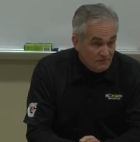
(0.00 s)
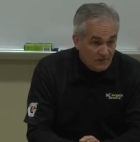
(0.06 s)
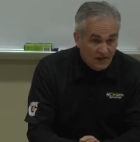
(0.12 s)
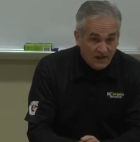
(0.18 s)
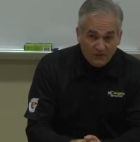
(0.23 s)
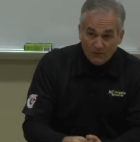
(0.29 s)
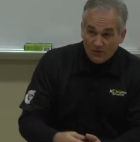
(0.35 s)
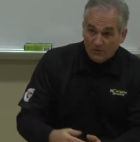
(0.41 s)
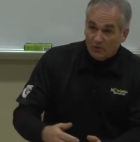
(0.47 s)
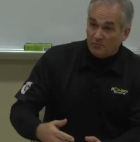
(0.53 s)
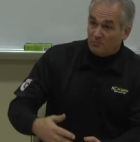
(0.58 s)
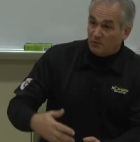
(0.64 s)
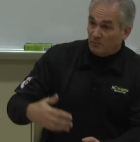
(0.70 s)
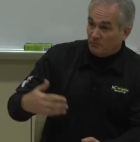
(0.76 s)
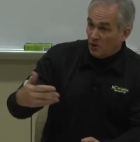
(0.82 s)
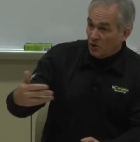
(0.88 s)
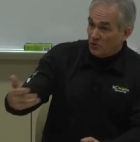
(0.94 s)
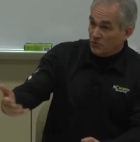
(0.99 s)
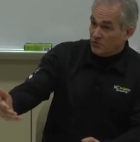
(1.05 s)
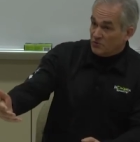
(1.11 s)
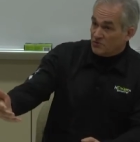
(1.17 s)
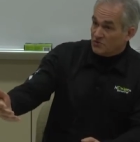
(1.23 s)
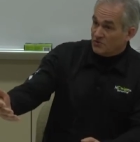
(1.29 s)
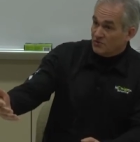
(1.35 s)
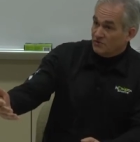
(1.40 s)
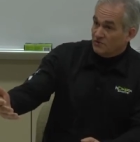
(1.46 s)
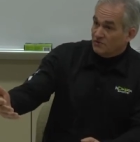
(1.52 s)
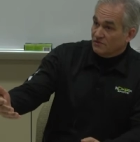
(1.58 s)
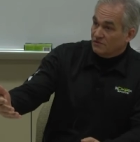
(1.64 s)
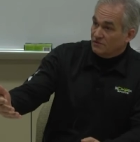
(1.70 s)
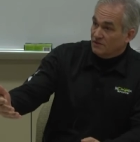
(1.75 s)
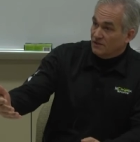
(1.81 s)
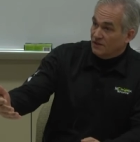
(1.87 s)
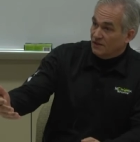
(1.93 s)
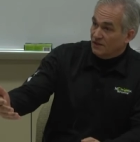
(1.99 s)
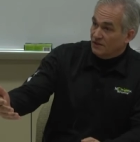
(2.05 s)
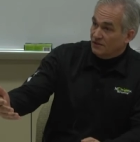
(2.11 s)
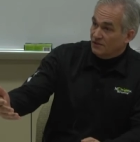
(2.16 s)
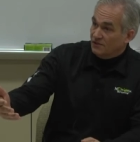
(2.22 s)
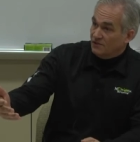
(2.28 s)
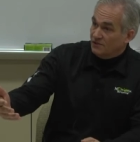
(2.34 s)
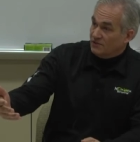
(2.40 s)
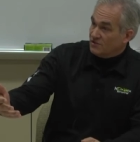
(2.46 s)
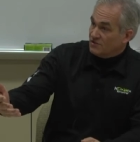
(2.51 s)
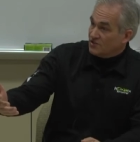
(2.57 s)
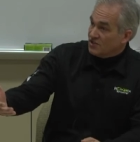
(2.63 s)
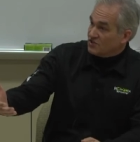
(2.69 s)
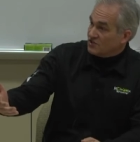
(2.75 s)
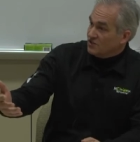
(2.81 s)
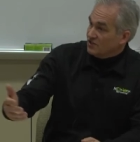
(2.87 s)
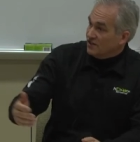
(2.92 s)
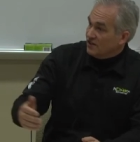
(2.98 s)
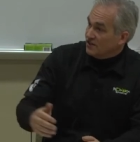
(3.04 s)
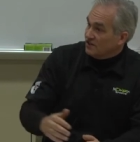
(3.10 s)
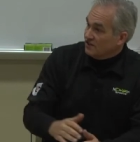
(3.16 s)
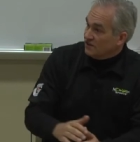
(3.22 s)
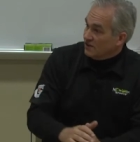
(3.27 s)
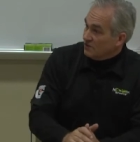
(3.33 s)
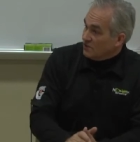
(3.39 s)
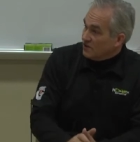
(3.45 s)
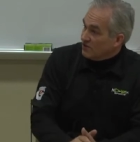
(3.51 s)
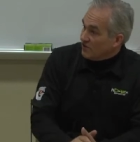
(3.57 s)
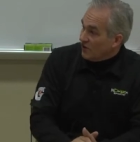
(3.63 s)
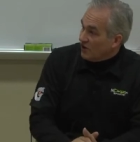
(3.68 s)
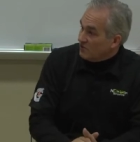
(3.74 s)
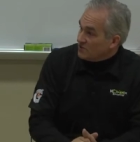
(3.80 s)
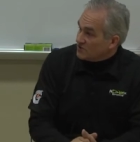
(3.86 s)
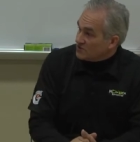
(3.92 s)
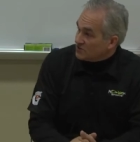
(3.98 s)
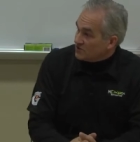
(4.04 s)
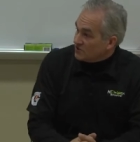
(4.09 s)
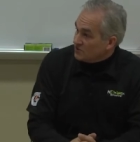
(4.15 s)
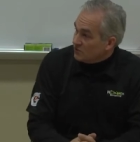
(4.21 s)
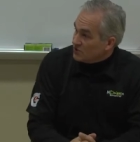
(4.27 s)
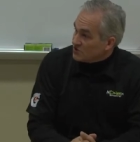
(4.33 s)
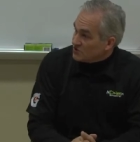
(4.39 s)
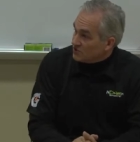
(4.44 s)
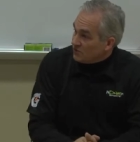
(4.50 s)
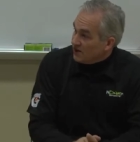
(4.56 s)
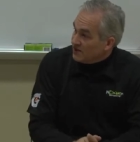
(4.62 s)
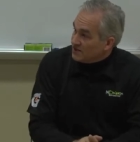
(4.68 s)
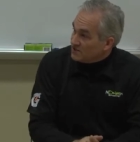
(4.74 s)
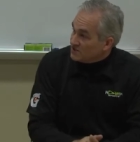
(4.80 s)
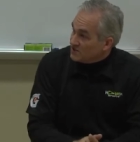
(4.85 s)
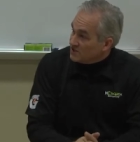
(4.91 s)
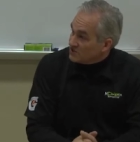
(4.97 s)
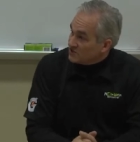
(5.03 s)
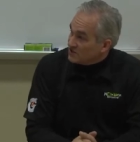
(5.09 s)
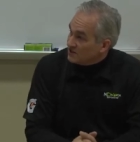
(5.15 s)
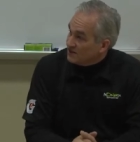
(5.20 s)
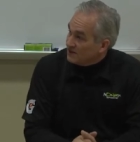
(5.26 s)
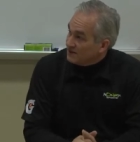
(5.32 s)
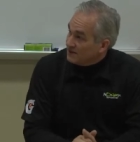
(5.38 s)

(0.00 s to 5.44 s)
And we would propose uh, the decision that, that we thought was, was the right decision.